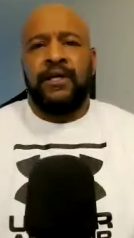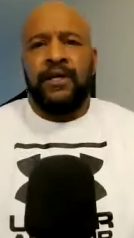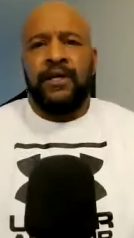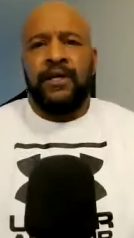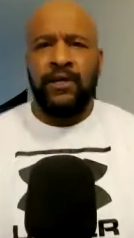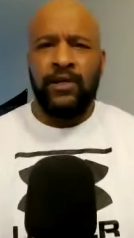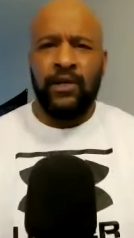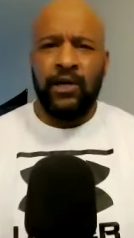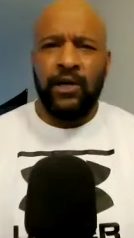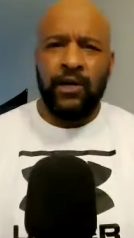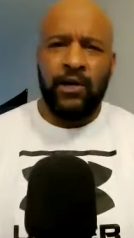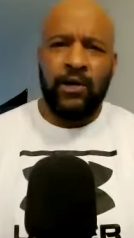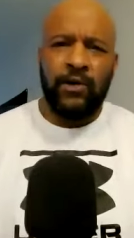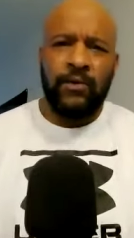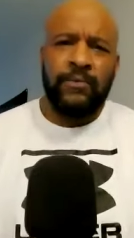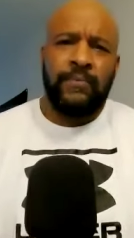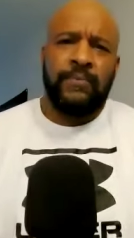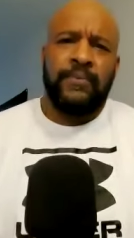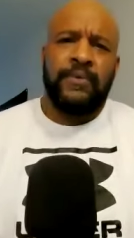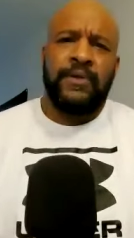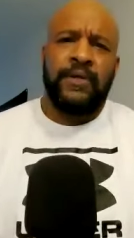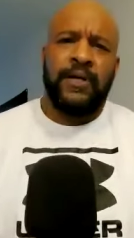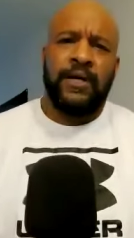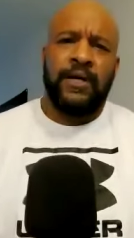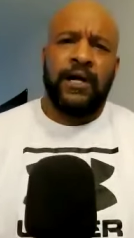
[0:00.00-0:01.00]
You know,
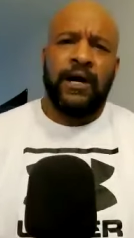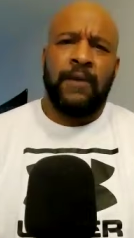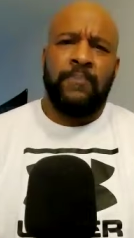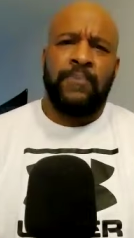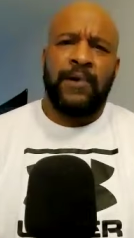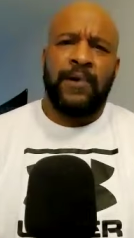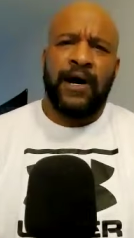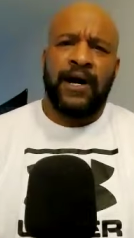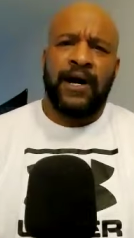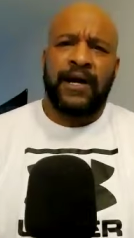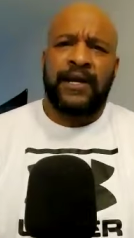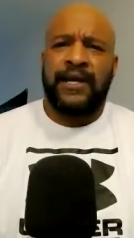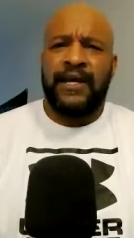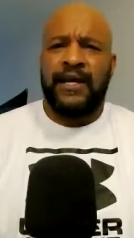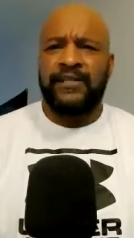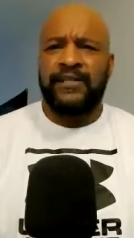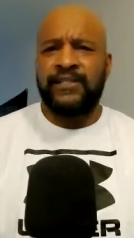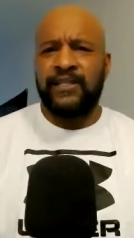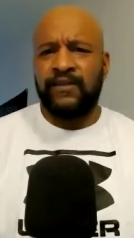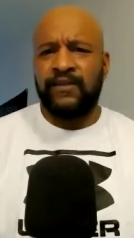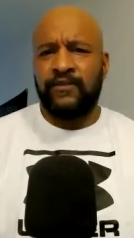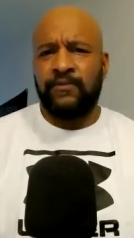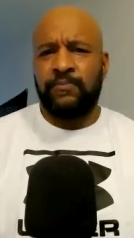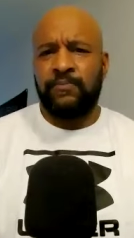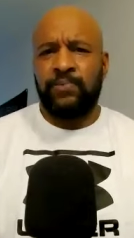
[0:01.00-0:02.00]
a podcast
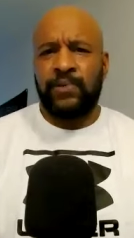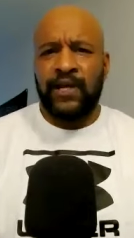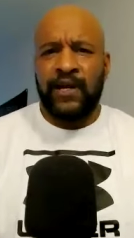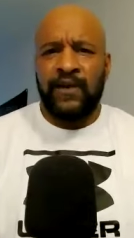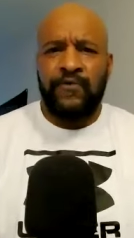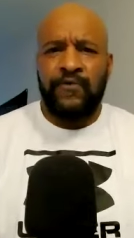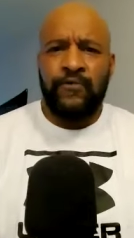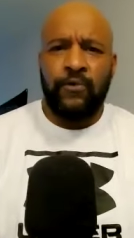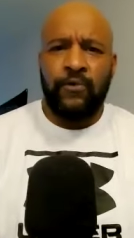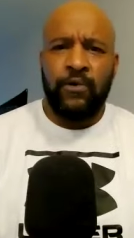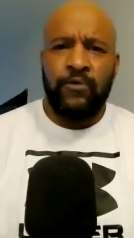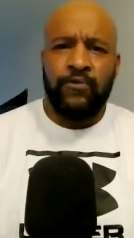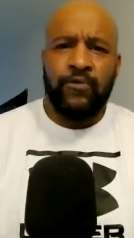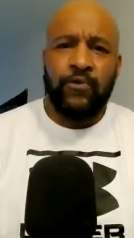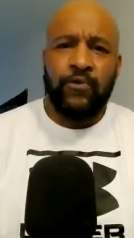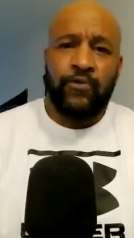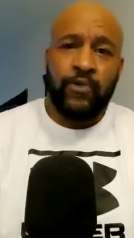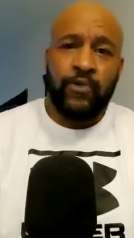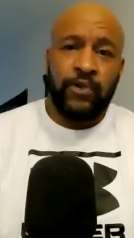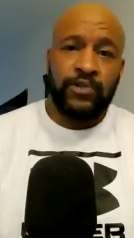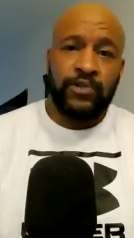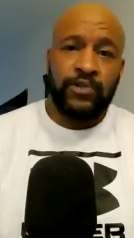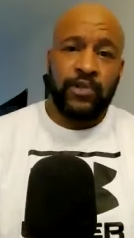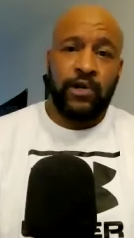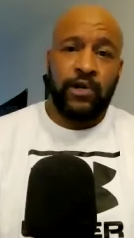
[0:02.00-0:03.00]
gives a platform for
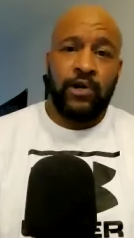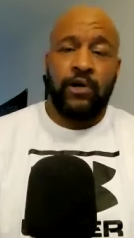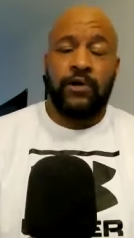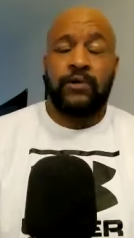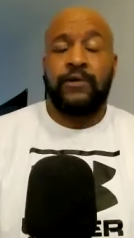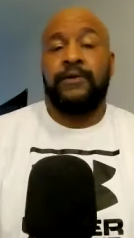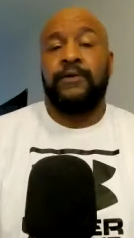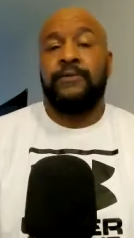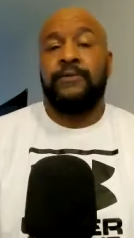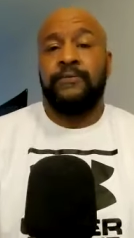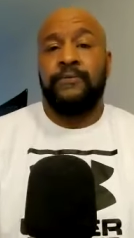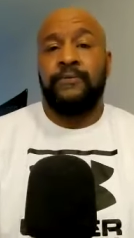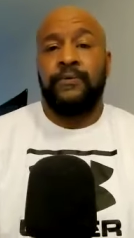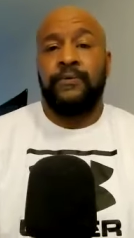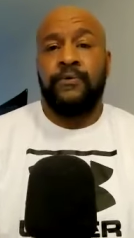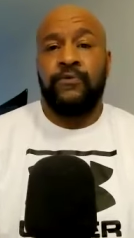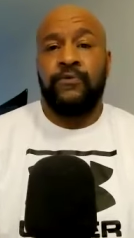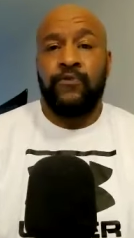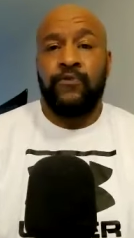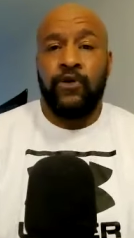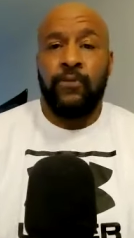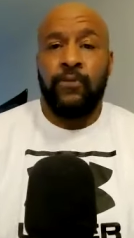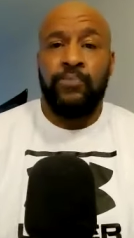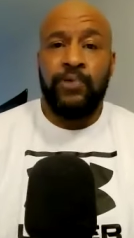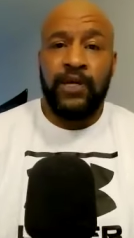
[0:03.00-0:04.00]
real talk,
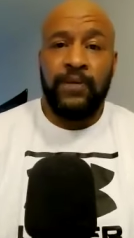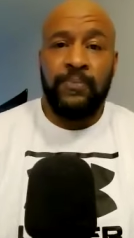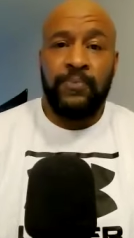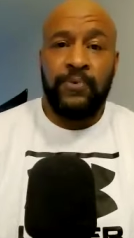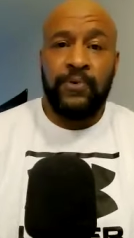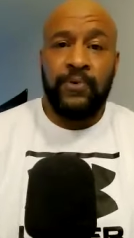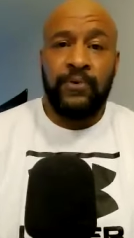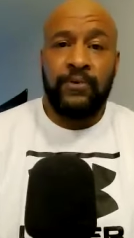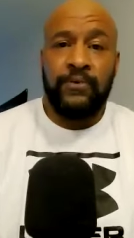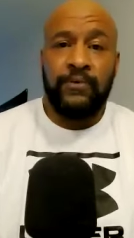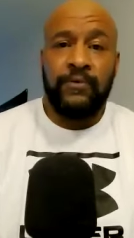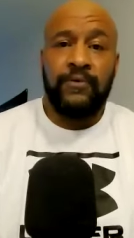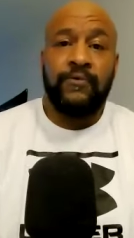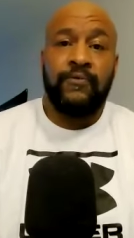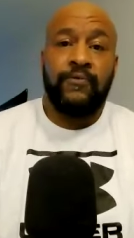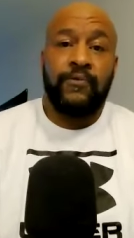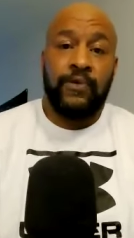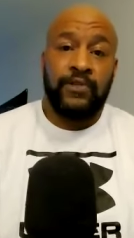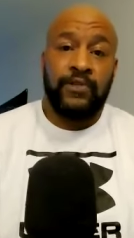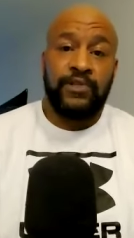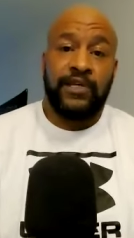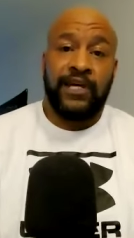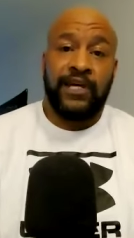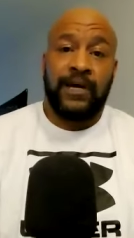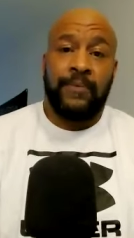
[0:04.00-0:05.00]
real people, real
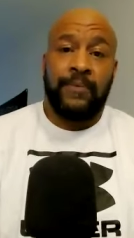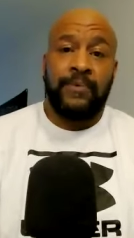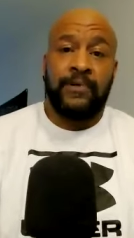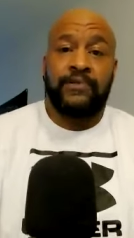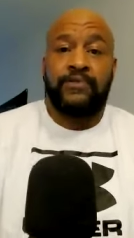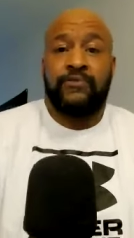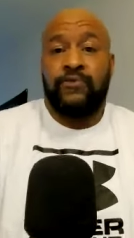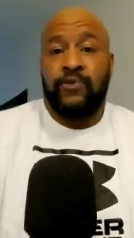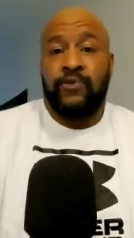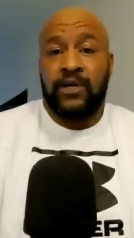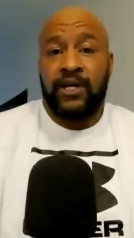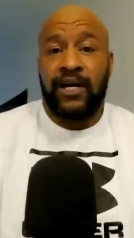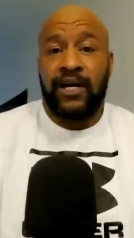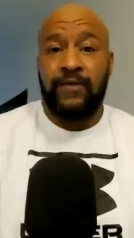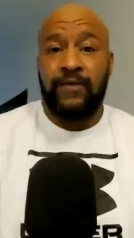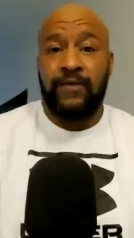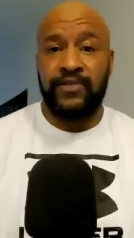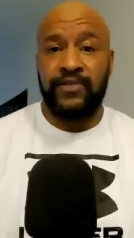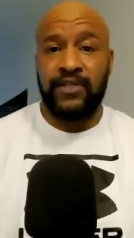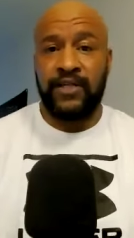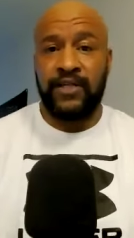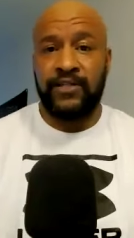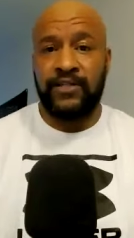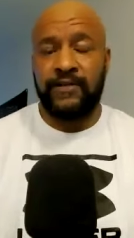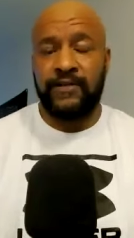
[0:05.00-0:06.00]
topics, real
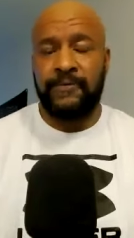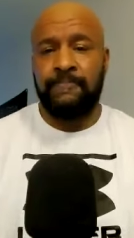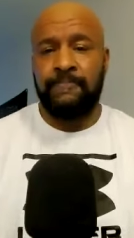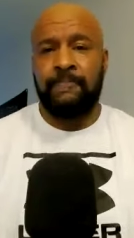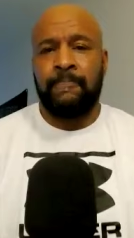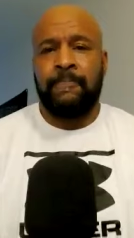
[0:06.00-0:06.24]
conversation.